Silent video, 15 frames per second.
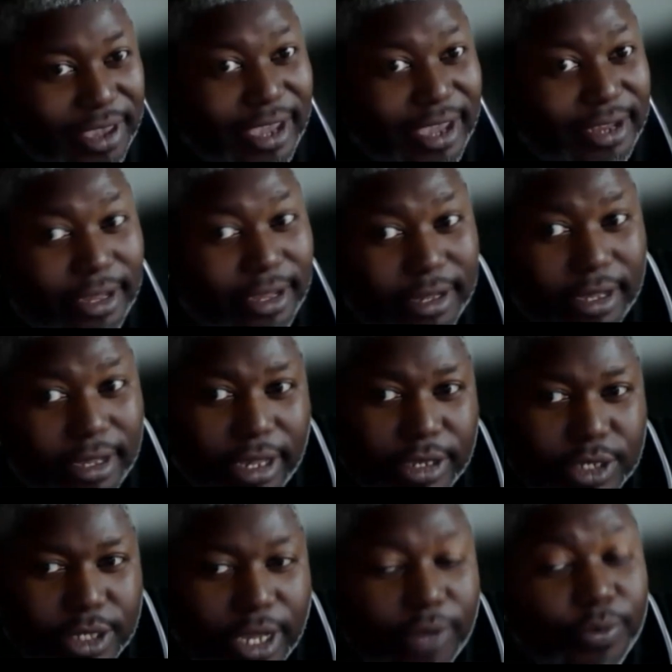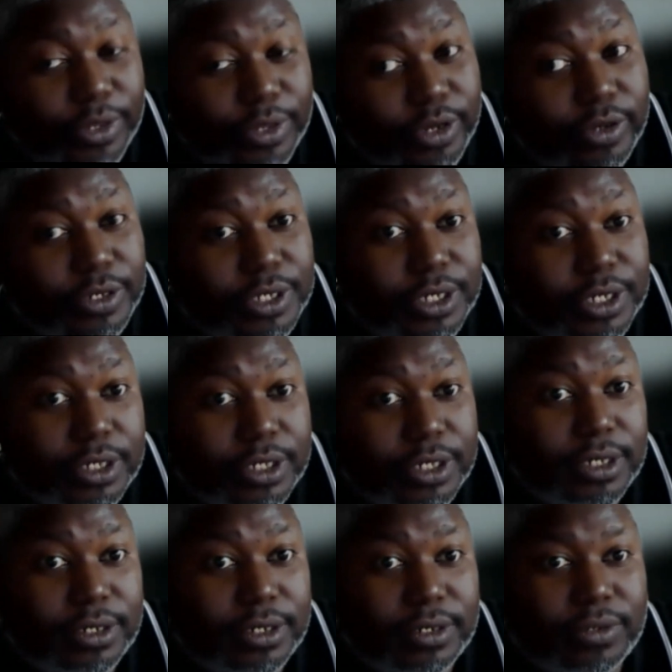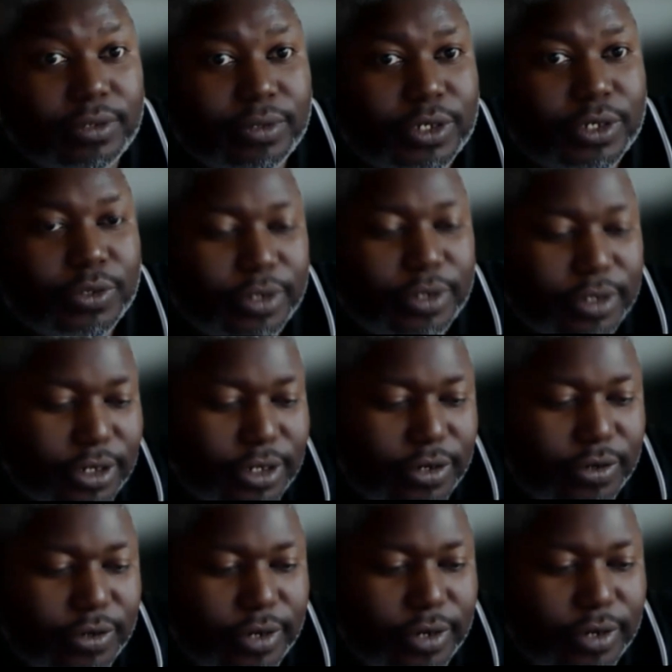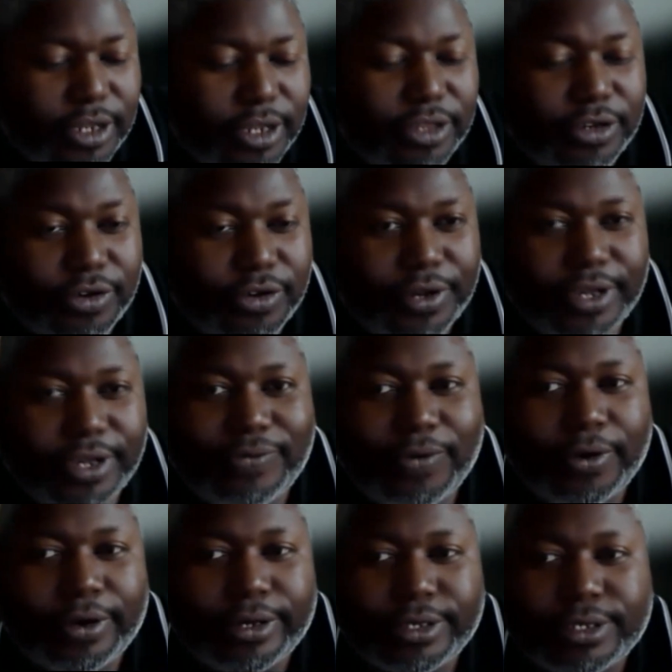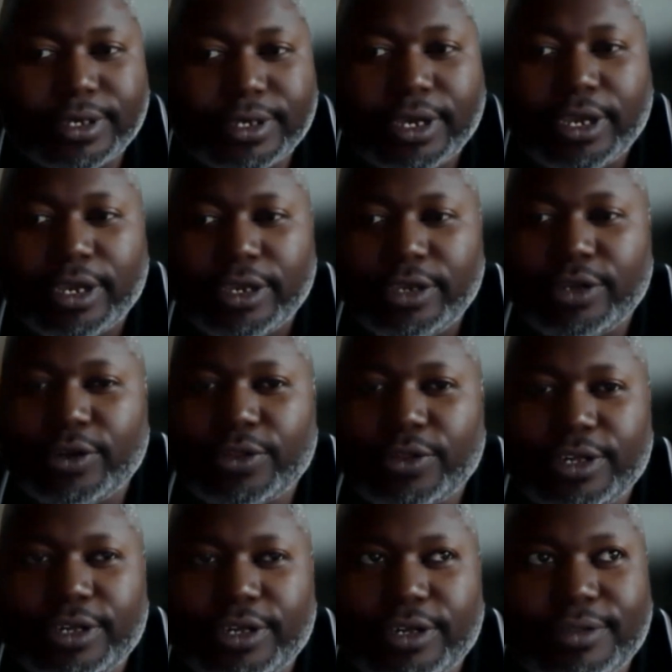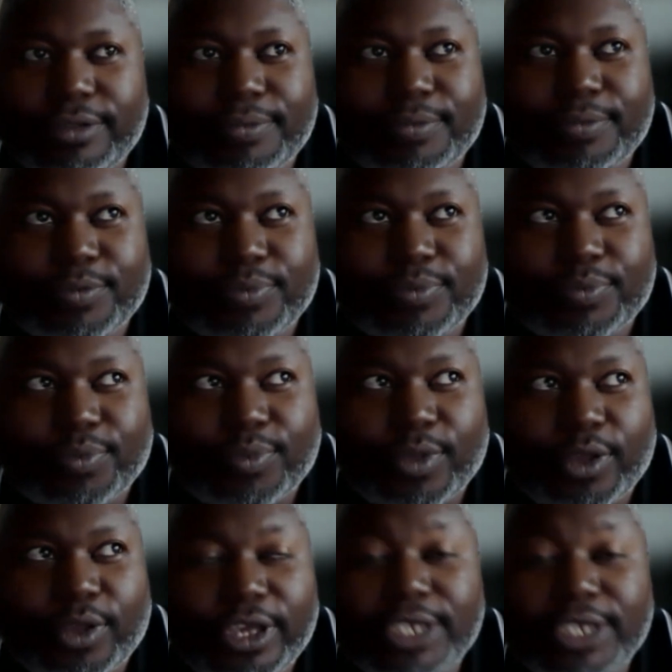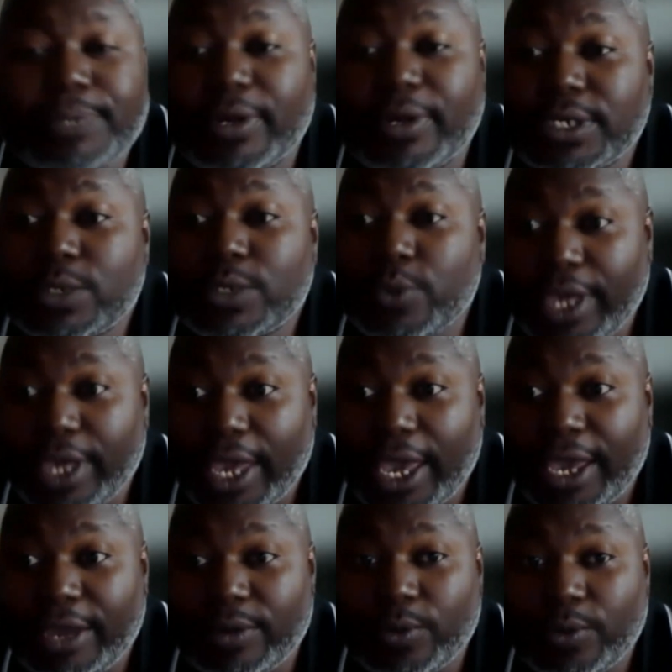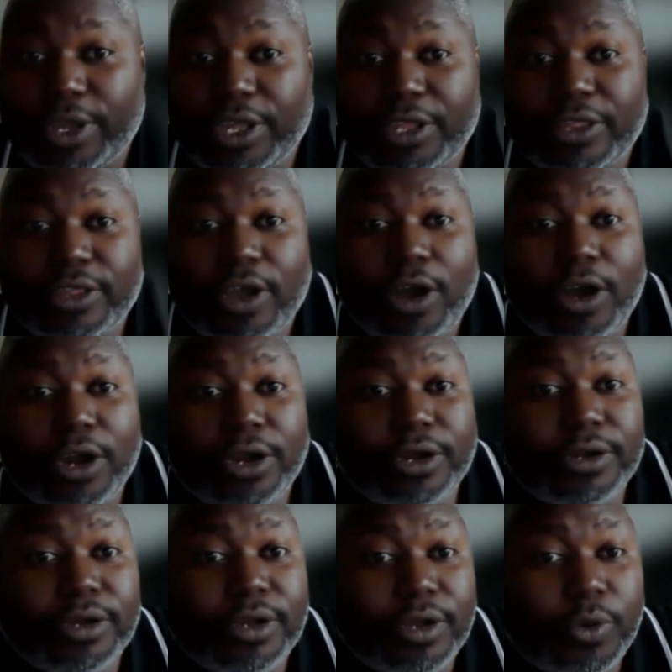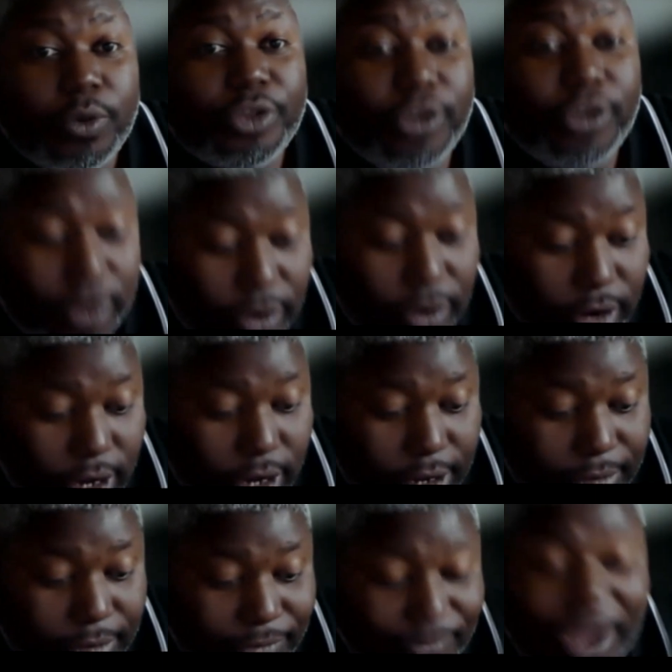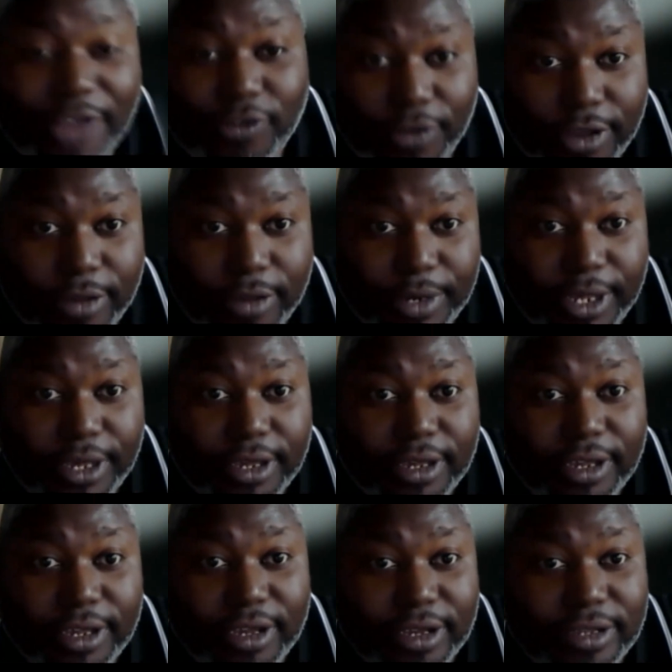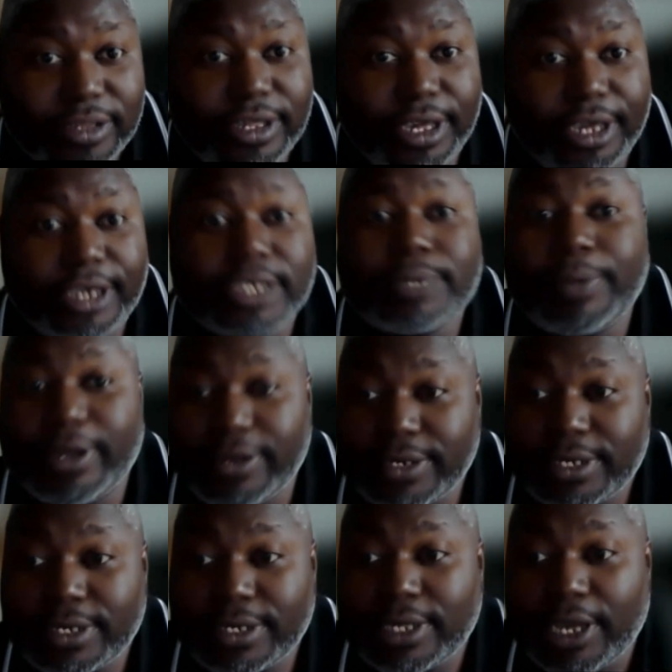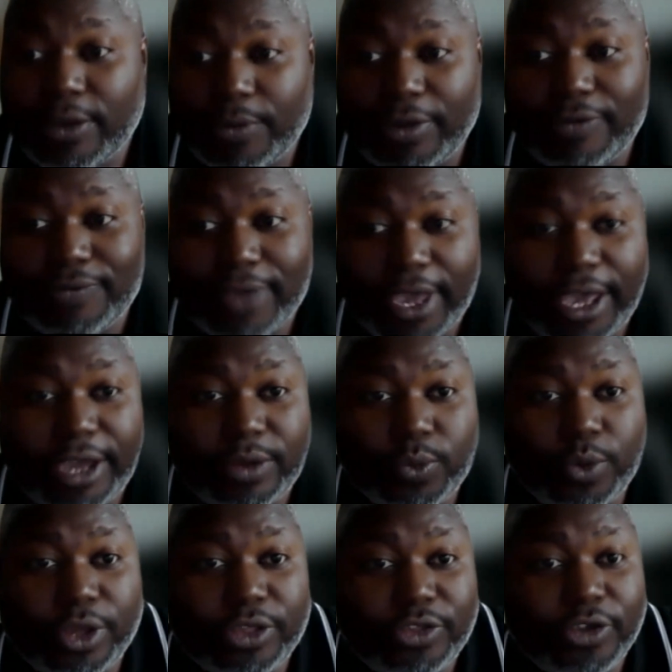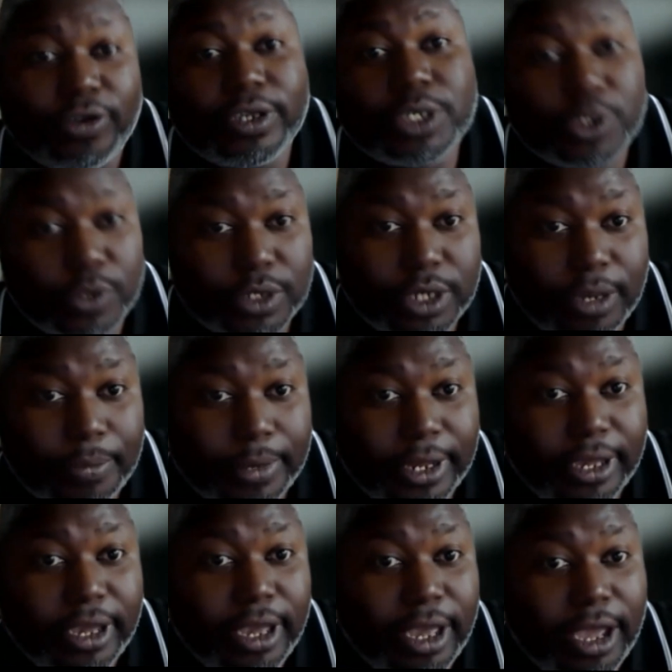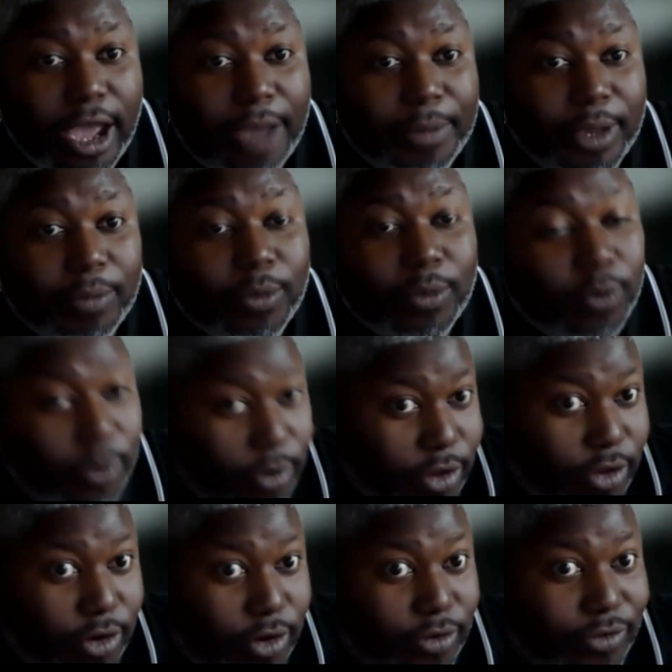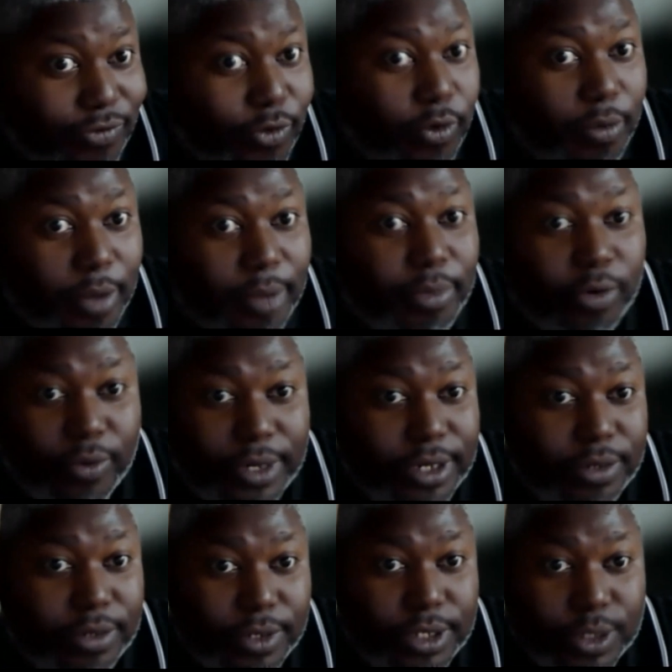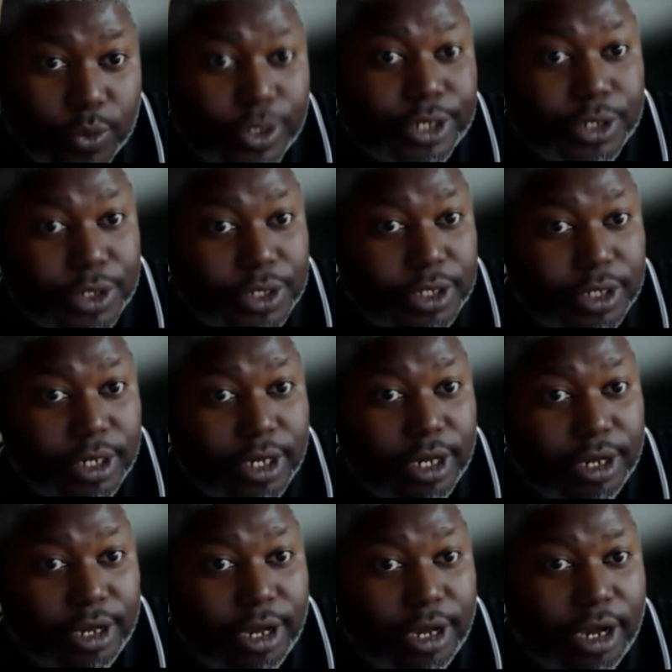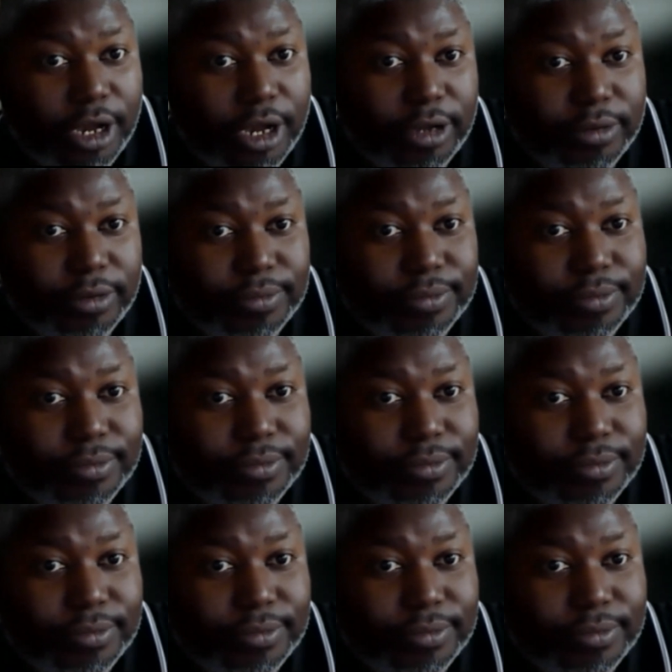and that really goes to another degree, as far as the experiences we had with your factoring company, the experiences that we've had with your insurance company. I mean, remember, if you remember, we switched, factoring